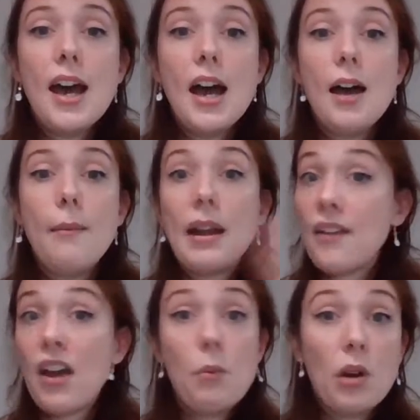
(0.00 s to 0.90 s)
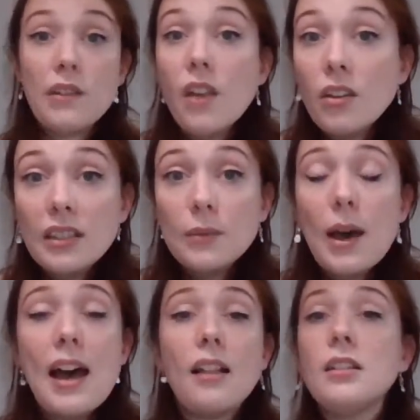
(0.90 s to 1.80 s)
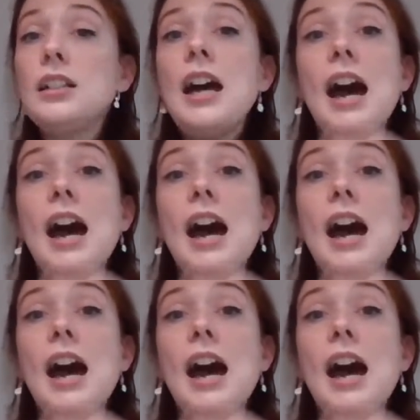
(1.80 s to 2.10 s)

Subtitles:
And I've had one of those as well.